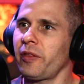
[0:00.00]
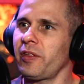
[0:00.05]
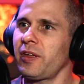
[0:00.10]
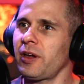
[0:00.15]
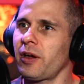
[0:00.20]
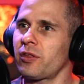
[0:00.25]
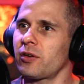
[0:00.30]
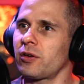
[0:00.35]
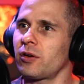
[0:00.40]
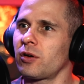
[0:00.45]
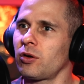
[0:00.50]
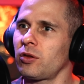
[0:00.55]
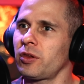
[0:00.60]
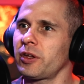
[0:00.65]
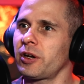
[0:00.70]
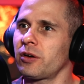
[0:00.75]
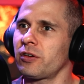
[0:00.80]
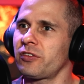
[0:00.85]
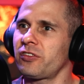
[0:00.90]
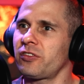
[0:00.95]
of the other
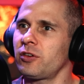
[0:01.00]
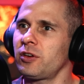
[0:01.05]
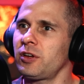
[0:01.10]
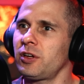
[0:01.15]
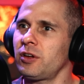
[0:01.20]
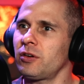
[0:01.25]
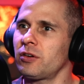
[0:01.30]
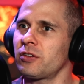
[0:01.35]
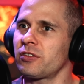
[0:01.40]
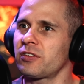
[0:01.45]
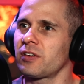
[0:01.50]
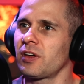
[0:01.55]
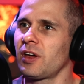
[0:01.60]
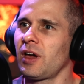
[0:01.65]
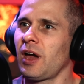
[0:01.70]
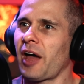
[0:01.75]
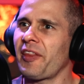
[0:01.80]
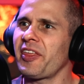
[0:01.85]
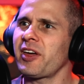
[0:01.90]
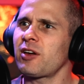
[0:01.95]
earlier studios.
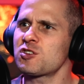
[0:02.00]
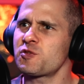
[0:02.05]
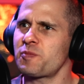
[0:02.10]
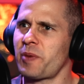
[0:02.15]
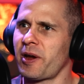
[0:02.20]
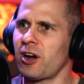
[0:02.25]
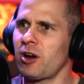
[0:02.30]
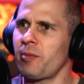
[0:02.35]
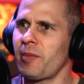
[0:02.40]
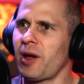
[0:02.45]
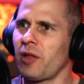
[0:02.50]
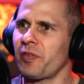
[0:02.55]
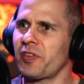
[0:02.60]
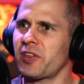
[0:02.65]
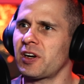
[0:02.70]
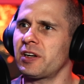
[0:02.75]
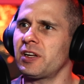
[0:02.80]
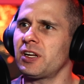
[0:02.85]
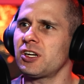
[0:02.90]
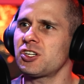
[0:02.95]
I think it was Paramount
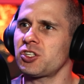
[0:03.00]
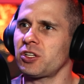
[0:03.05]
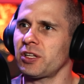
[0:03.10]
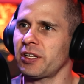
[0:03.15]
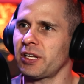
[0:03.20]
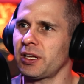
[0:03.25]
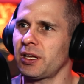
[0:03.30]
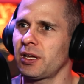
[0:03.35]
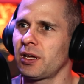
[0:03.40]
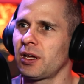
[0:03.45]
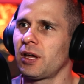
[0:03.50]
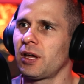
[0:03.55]
that initially